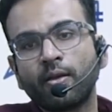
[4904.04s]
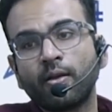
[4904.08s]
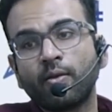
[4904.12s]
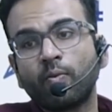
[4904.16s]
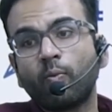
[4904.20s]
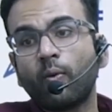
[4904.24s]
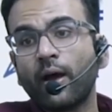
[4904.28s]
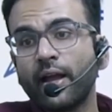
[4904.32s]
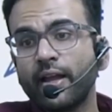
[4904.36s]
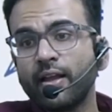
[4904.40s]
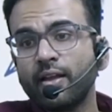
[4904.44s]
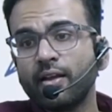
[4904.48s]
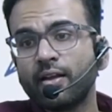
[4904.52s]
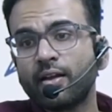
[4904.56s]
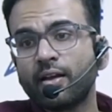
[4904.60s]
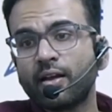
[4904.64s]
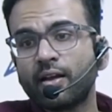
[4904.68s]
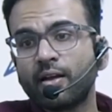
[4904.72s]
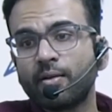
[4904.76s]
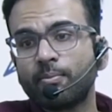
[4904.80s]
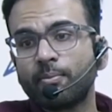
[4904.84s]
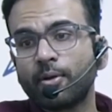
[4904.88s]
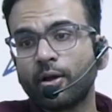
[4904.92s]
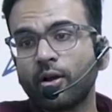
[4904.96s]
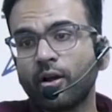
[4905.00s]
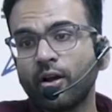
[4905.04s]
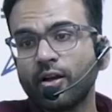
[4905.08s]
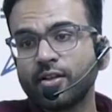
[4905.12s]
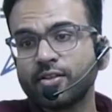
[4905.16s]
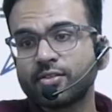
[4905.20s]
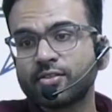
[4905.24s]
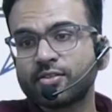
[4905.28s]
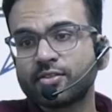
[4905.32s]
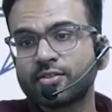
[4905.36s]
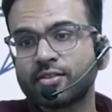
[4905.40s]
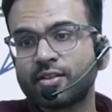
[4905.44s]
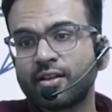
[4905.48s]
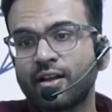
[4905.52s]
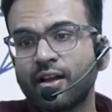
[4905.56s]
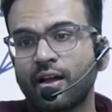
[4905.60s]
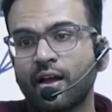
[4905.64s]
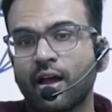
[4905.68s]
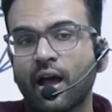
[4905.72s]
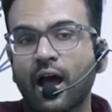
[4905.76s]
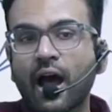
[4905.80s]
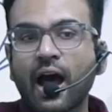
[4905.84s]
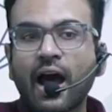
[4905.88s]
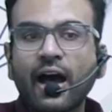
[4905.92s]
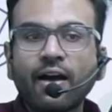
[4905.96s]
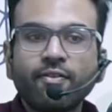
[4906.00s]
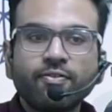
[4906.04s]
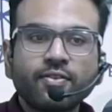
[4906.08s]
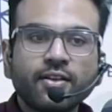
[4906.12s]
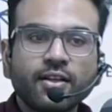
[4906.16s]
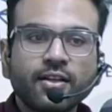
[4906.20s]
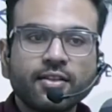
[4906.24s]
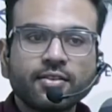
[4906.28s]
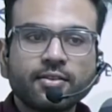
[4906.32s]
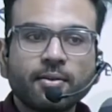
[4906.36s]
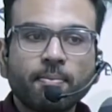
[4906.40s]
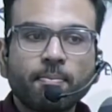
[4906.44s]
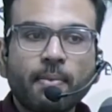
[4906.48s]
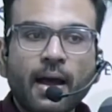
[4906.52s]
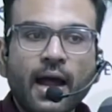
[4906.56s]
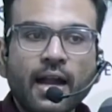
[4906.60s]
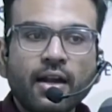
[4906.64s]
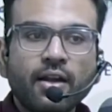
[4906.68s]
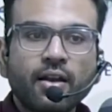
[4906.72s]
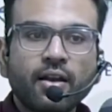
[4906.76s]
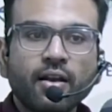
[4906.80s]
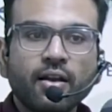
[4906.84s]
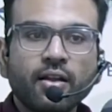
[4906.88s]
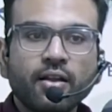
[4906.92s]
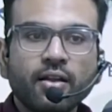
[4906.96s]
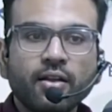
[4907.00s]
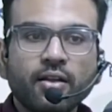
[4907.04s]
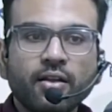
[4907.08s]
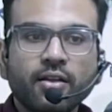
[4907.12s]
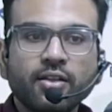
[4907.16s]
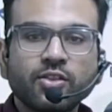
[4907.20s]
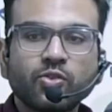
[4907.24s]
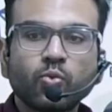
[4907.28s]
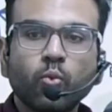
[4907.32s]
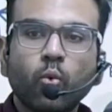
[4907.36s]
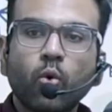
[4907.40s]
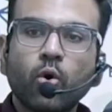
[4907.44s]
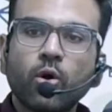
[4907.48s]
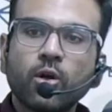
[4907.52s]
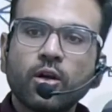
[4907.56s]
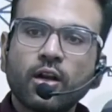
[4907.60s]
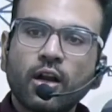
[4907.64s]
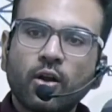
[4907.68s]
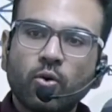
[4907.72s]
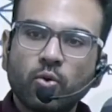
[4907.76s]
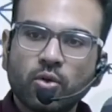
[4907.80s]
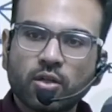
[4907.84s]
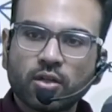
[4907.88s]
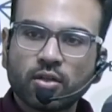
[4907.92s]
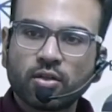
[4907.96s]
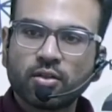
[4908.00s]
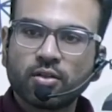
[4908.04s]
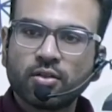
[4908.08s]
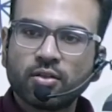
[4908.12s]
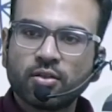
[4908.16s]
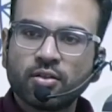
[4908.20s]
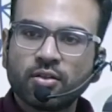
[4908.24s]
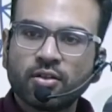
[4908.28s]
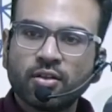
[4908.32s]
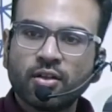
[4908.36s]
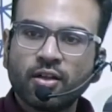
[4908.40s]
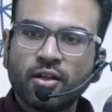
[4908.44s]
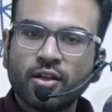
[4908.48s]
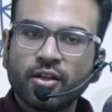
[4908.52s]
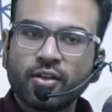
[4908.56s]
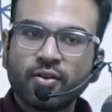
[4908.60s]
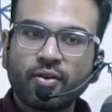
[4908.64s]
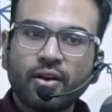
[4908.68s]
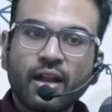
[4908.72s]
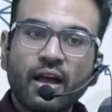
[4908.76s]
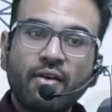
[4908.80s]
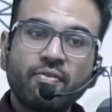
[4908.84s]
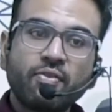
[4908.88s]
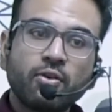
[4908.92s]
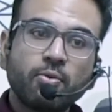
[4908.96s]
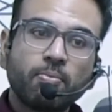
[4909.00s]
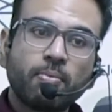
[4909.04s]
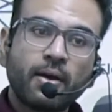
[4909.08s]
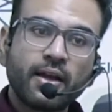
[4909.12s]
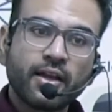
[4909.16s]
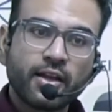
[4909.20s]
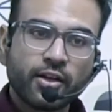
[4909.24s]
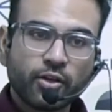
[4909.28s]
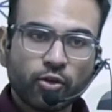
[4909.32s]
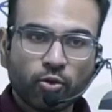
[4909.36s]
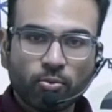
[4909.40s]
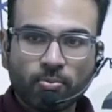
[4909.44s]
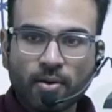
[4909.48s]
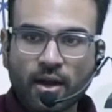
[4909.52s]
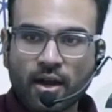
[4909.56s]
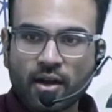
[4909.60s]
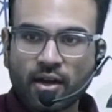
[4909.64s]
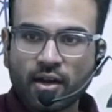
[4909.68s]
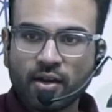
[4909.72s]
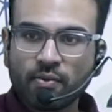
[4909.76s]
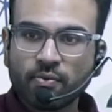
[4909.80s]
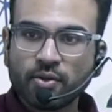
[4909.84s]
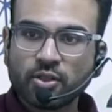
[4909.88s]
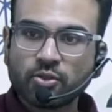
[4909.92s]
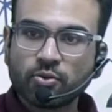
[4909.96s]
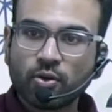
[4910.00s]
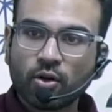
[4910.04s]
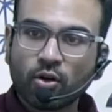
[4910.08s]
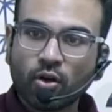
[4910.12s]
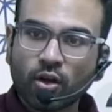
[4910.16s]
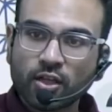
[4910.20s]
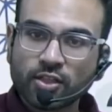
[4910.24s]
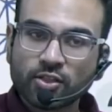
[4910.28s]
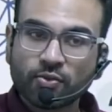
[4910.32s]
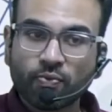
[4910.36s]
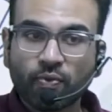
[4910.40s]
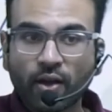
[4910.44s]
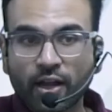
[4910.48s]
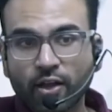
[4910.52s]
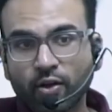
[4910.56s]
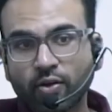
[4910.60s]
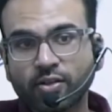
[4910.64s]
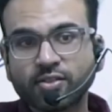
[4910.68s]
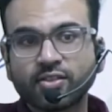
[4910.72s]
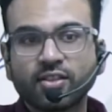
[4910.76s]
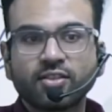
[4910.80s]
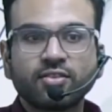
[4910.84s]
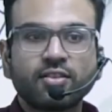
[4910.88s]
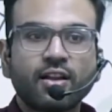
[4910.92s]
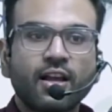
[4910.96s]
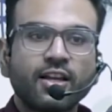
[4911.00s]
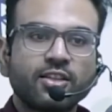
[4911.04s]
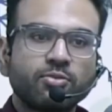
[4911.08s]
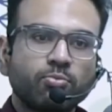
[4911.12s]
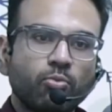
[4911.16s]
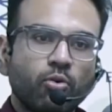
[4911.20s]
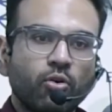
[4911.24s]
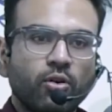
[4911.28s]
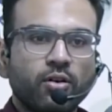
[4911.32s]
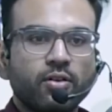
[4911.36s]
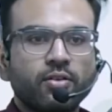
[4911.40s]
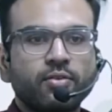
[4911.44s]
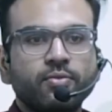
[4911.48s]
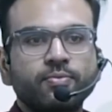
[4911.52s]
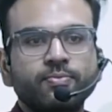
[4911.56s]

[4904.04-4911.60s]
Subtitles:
Why? Because after the battery is worn out, you will have to buy a new battery which will cost 5 or 6 lakhs more.